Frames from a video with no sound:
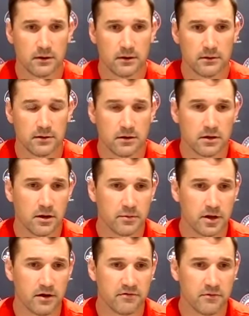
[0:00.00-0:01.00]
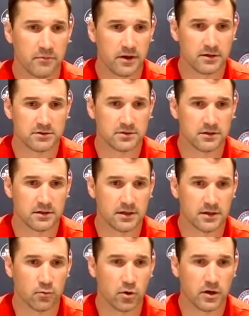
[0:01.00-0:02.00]
you know, coming off the bench or
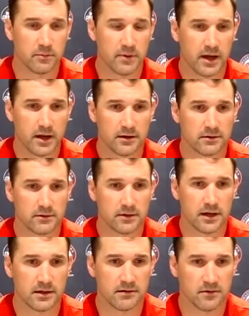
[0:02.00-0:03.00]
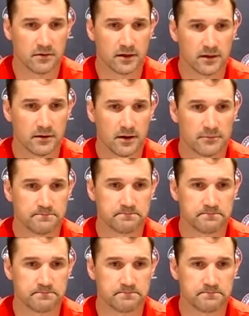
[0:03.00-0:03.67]
getting one at bat or anything like that.